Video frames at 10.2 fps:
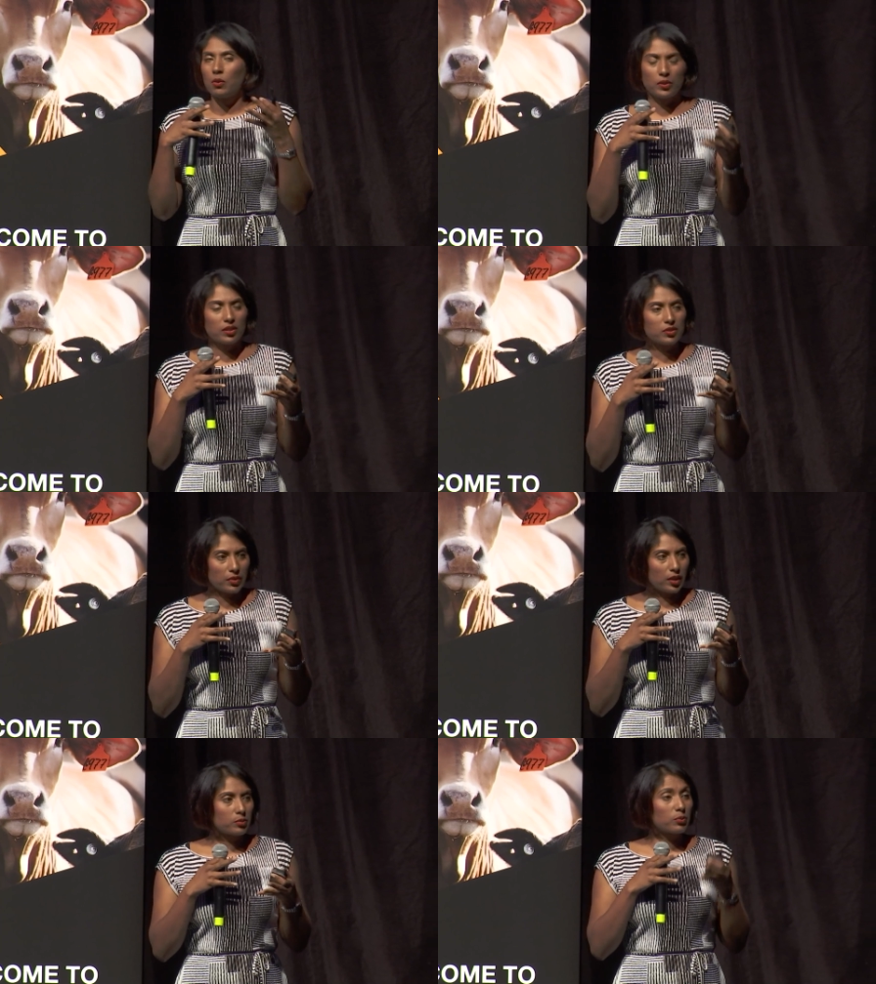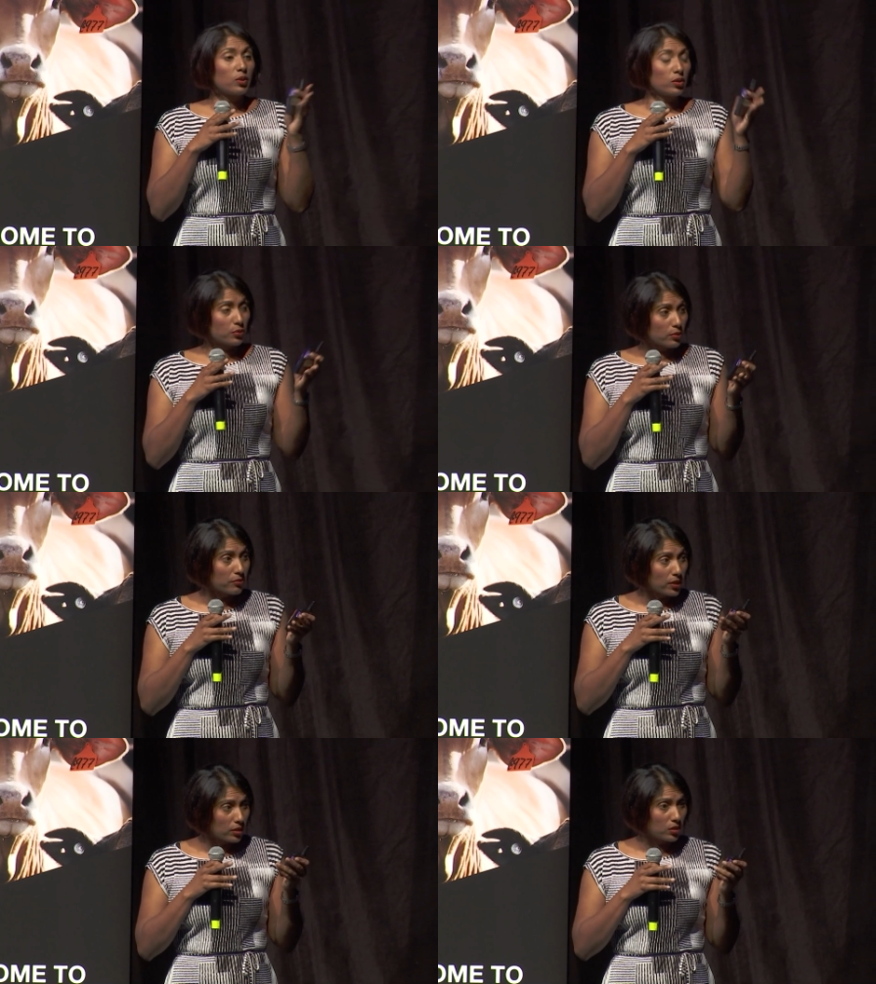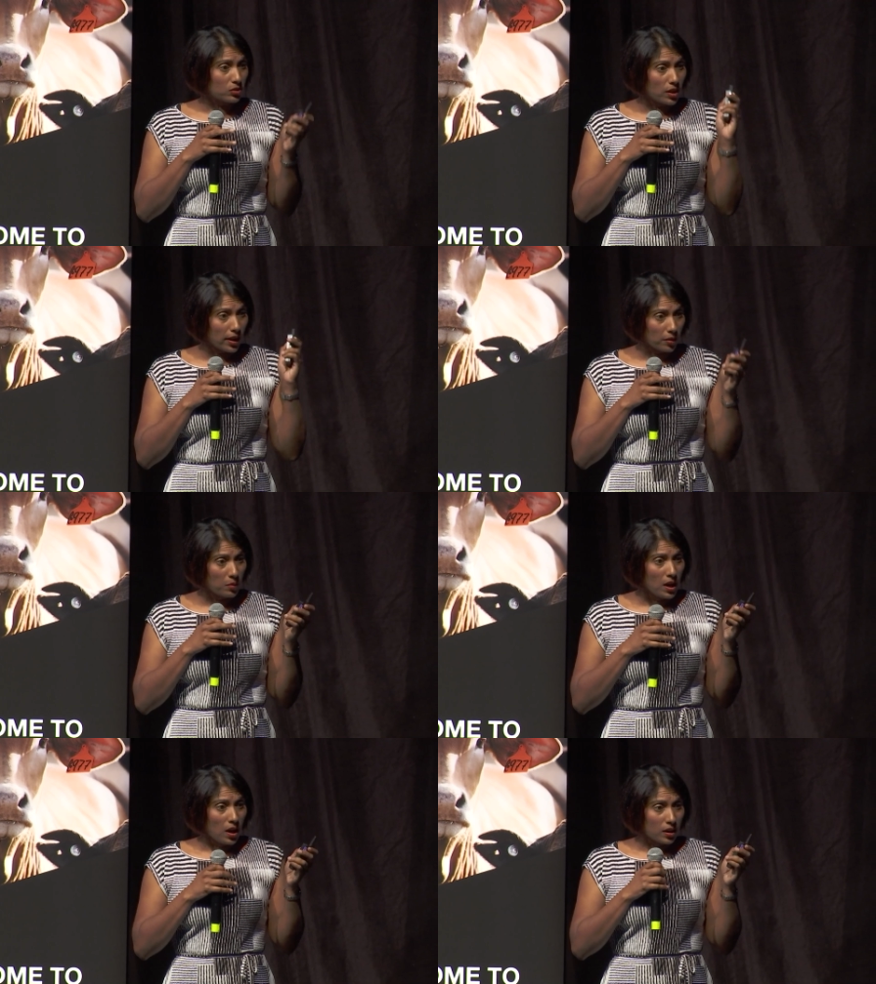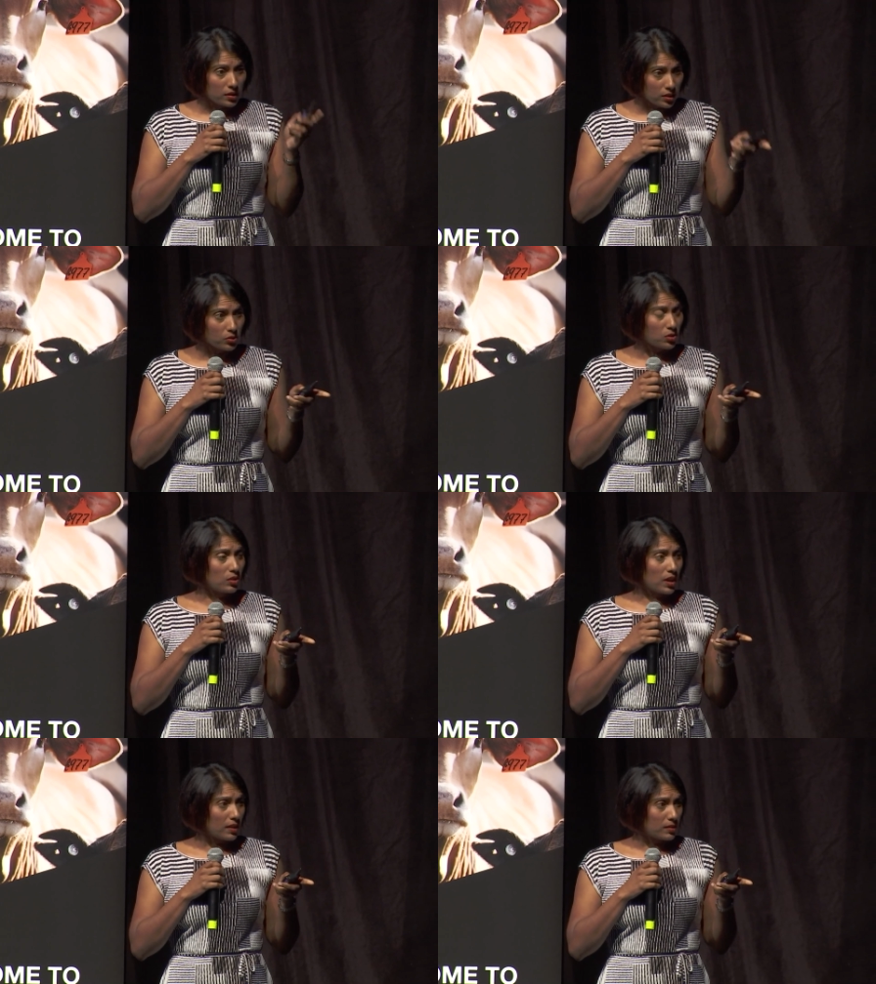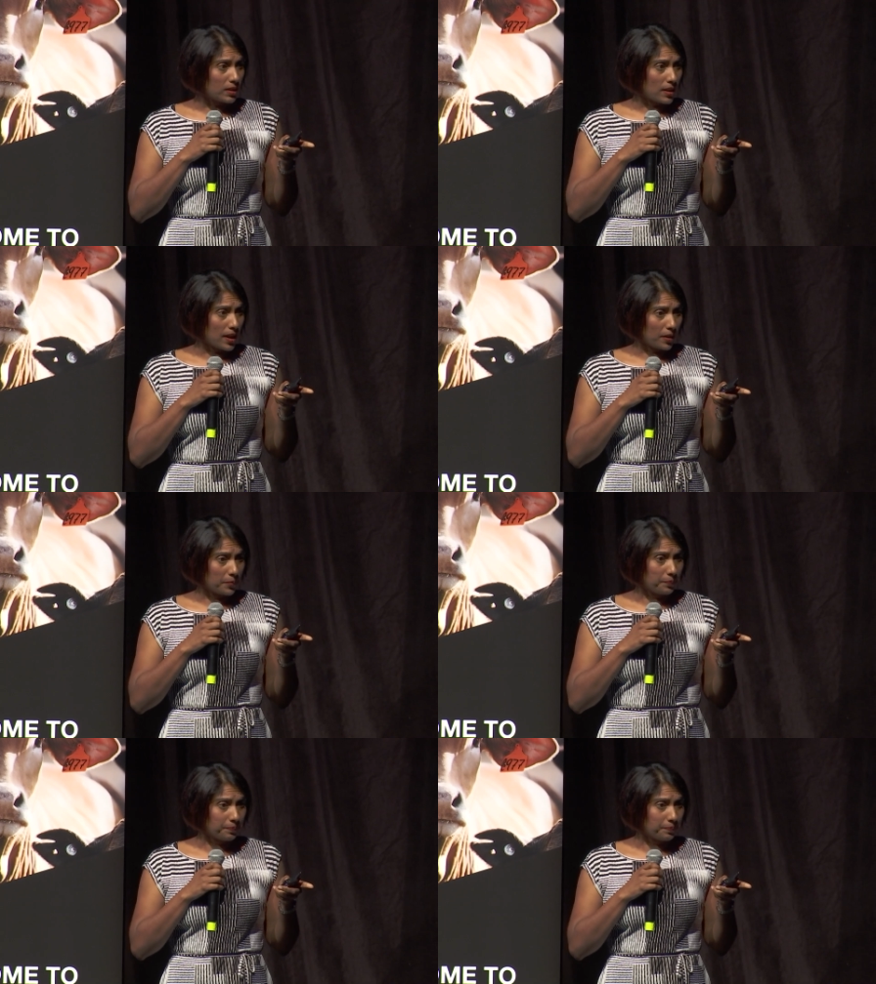with the developed world for a very long time, until 2008.